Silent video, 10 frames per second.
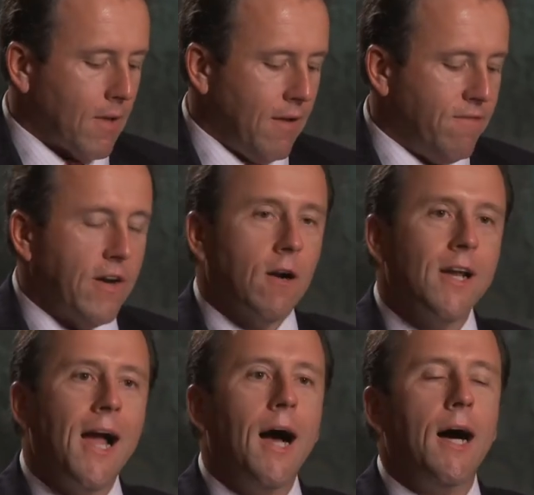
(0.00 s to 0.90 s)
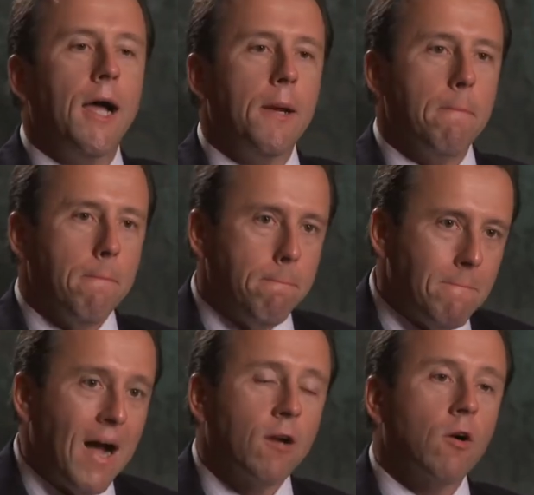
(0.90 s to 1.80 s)
very high
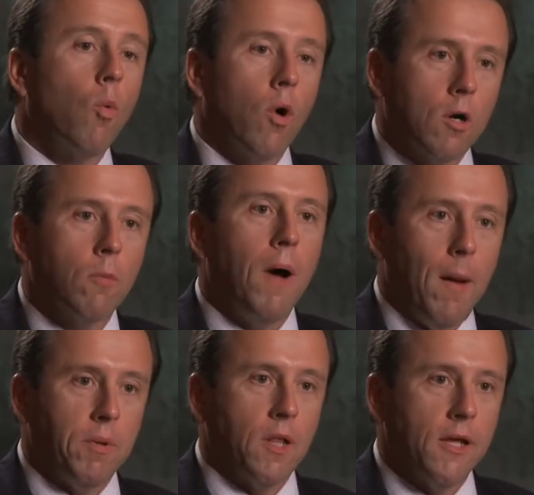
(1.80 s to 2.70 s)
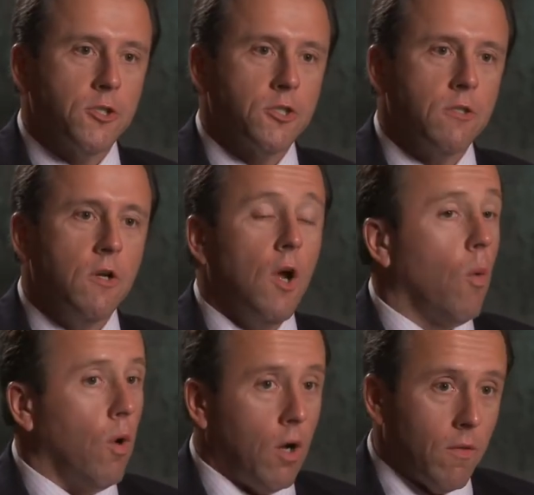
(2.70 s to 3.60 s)
migrant worker population,
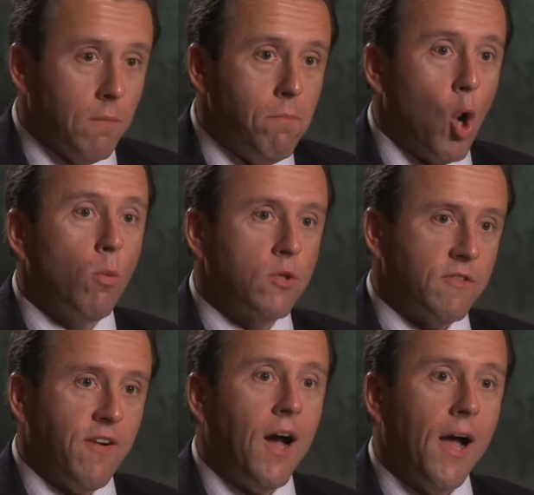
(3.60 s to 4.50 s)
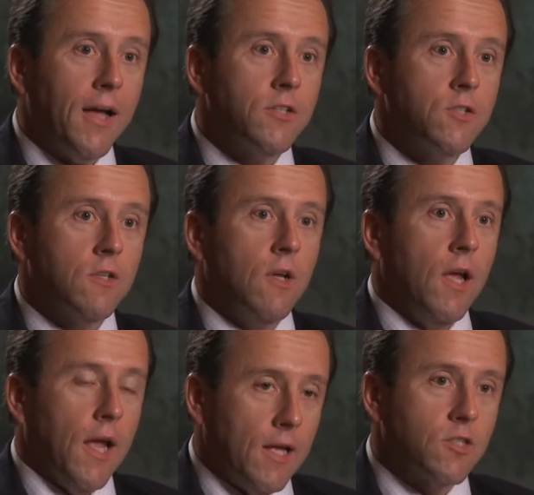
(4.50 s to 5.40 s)
well, the mobile device
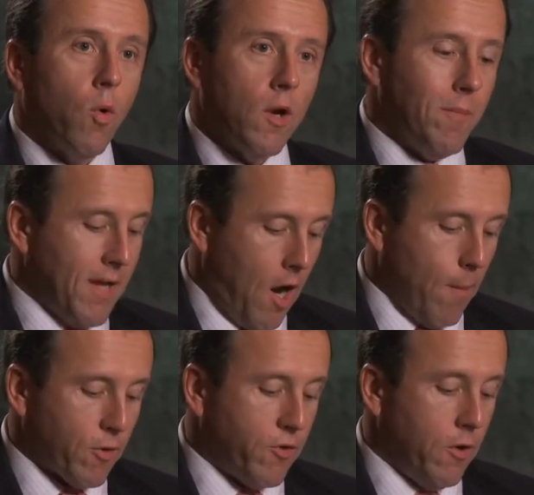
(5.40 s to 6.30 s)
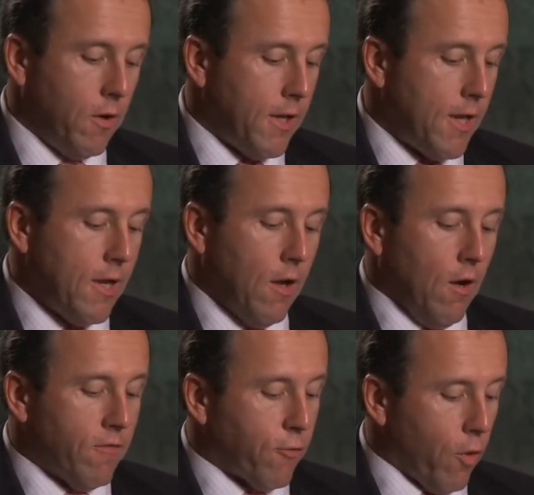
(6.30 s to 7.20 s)
is going to be an opportunity
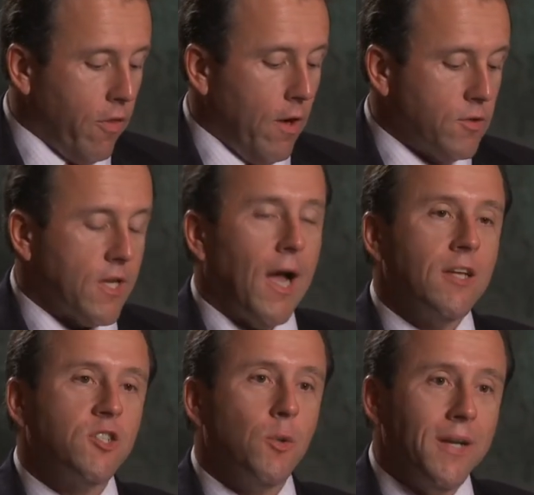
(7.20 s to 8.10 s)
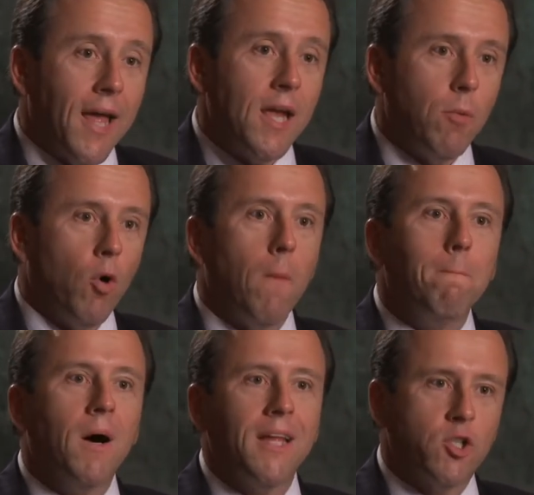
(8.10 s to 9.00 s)
for those guys to enable
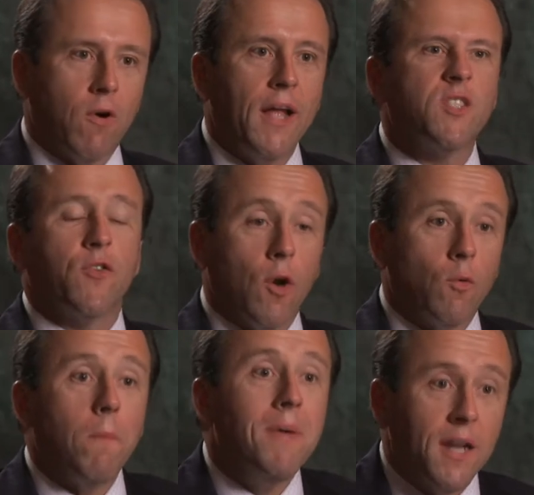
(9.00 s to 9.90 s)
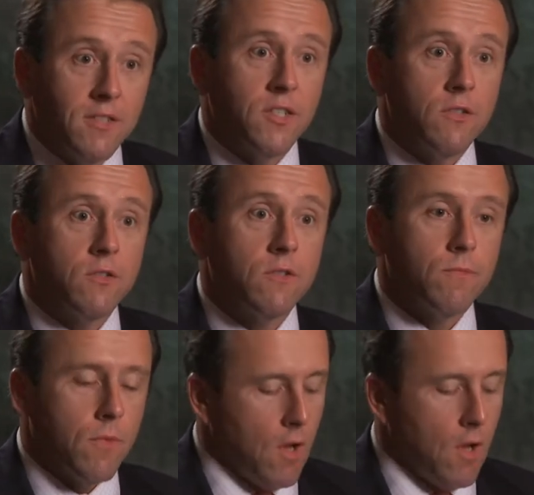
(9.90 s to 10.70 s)
money transfer and remittances.